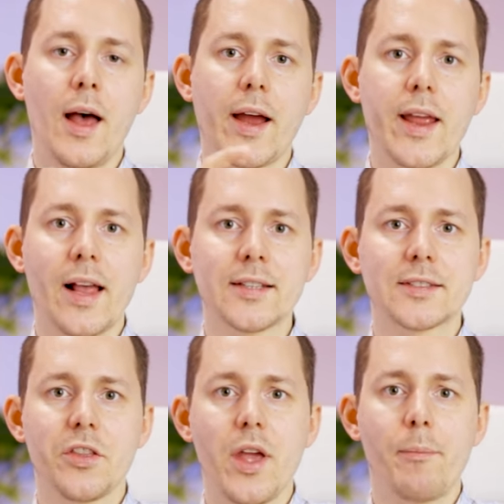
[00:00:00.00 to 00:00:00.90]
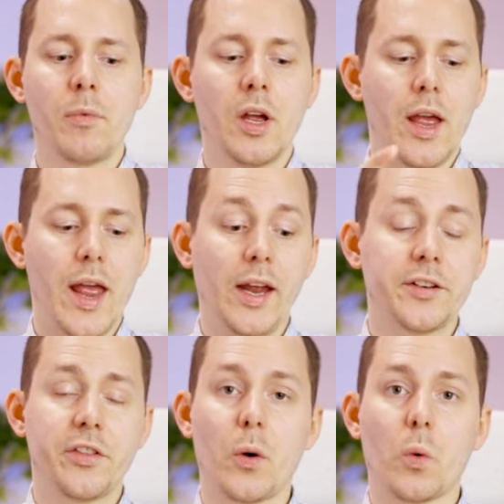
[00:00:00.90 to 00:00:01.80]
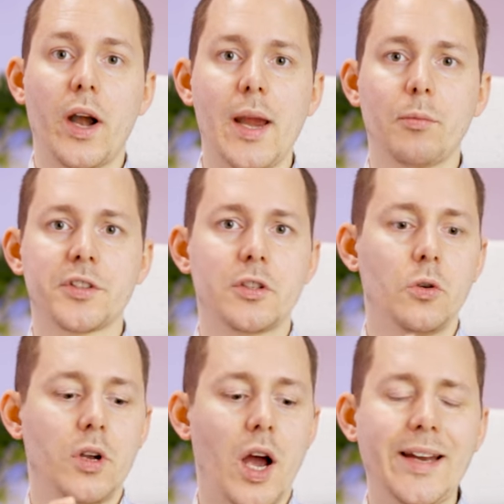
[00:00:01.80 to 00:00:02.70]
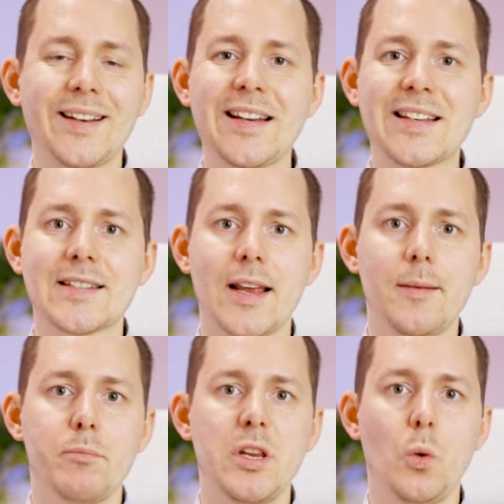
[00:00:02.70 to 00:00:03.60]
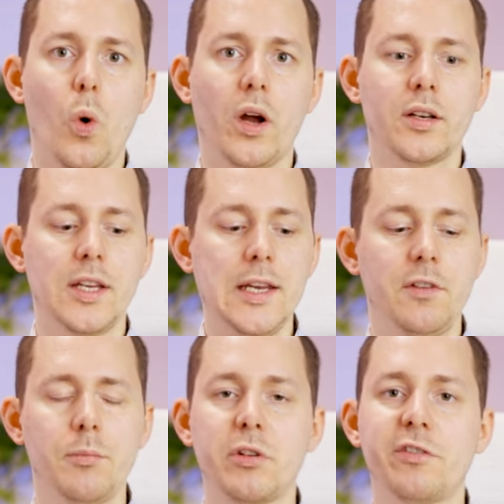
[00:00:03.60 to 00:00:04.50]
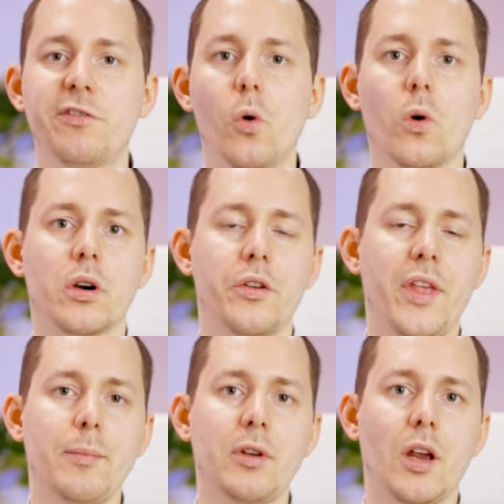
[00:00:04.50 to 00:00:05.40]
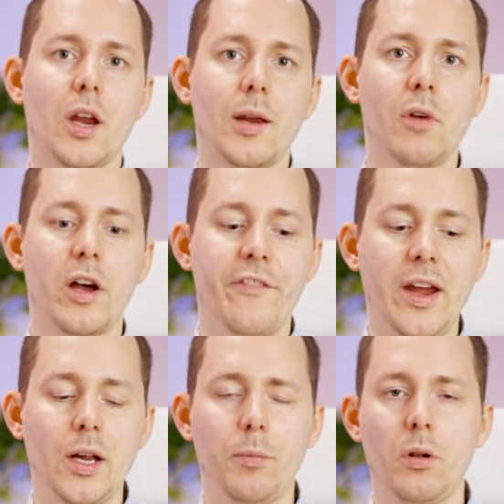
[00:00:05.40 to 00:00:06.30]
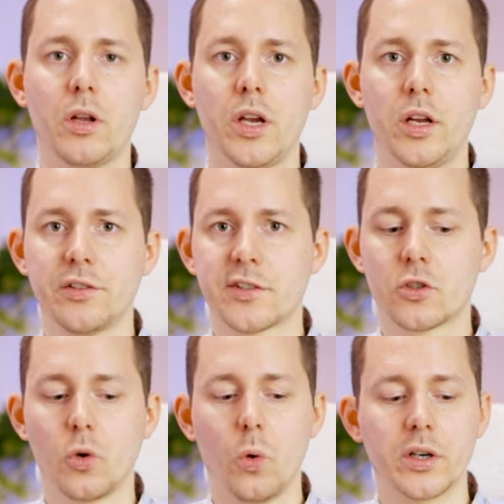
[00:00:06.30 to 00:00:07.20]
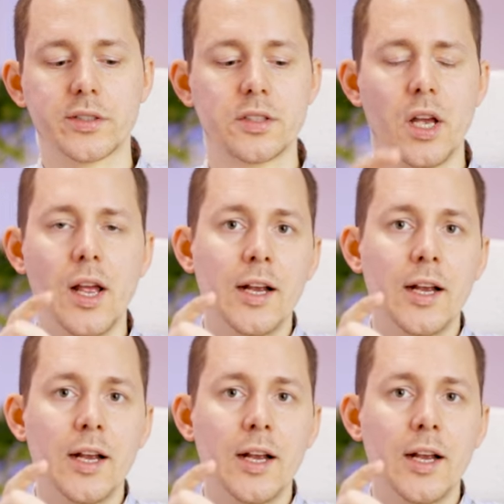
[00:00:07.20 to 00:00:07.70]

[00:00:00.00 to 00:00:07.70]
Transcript: I asked them and they were able to kindly send me one even before they became available in stores.